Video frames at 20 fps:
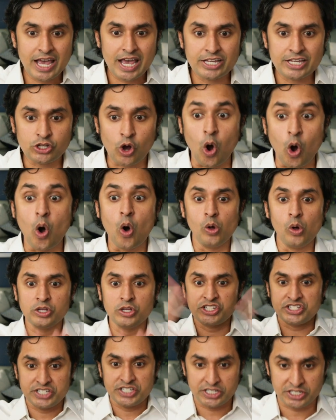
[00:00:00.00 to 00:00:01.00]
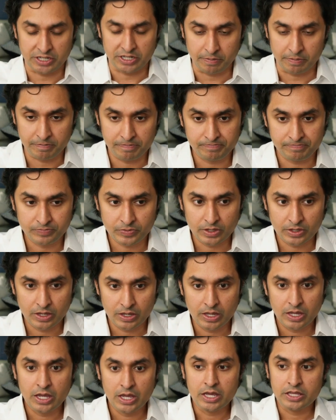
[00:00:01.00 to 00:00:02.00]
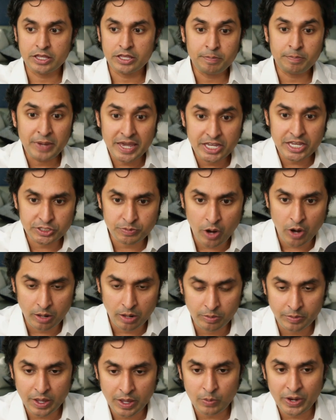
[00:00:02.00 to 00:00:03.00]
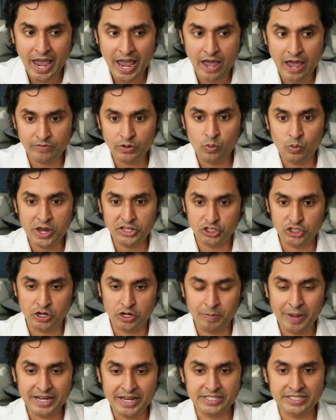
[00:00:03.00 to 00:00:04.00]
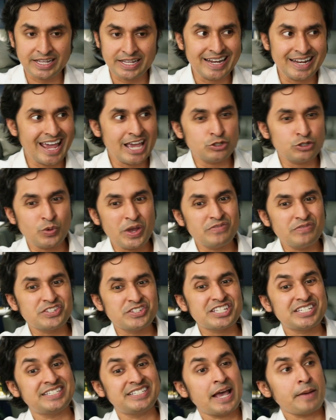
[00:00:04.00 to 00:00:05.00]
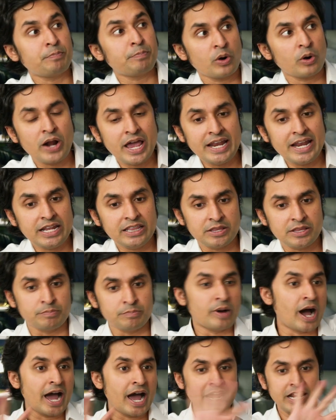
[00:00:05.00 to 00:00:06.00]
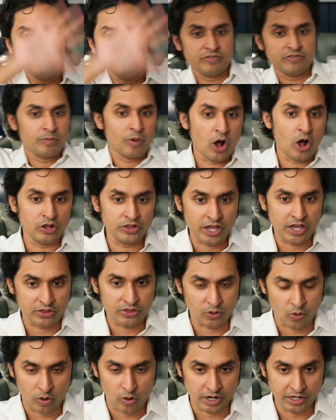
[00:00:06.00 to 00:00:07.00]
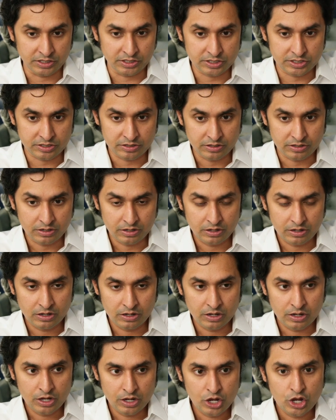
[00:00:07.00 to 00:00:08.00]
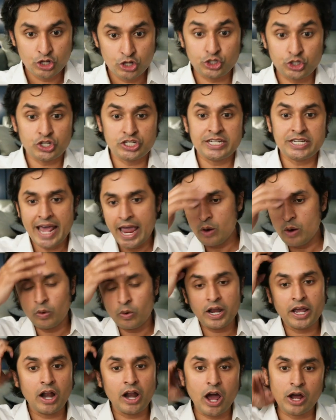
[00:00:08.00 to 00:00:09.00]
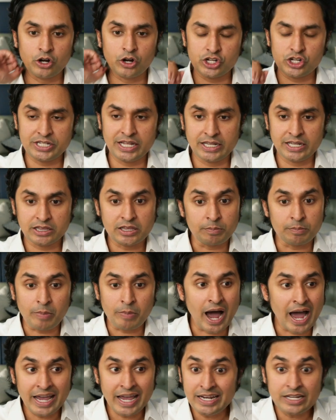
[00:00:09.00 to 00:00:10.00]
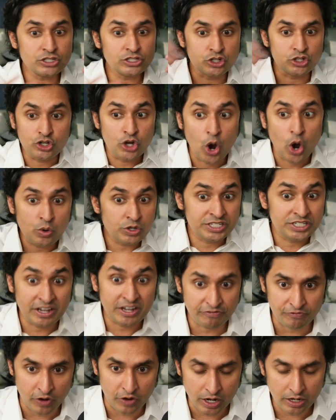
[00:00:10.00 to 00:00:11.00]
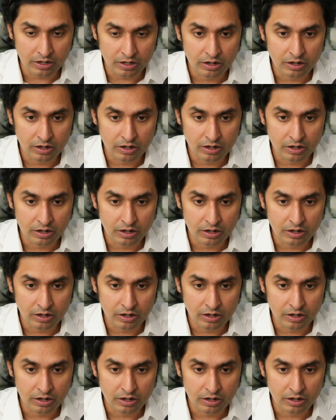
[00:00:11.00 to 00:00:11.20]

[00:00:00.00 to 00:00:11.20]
as a whole system. The biggest problem that we have in Western medicine is we have separated the mind from all the other organs. So today we're going to understand that the mind is no different